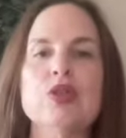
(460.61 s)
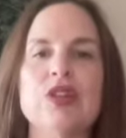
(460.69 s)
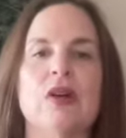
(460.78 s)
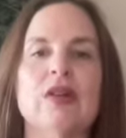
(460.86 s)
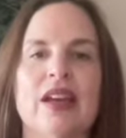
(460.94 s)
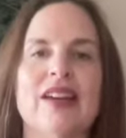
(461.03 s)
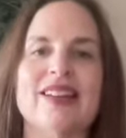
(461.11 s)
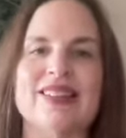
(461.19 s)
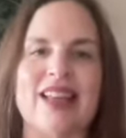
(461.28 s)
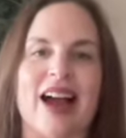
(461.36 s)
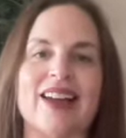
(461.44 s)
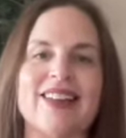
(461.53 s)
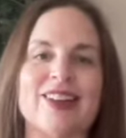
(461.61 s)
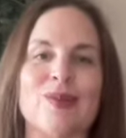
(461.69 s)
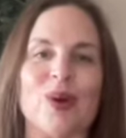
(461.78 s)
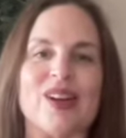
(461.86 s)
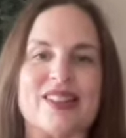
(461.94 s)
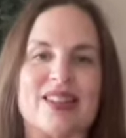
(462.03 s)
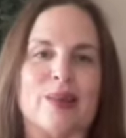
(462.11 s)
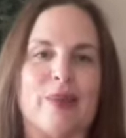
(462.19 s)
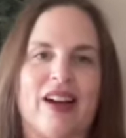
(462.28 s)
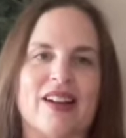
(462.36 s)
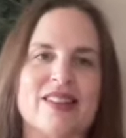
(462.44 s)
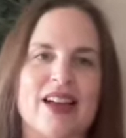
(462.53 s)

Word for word: don't get exactly what is in the box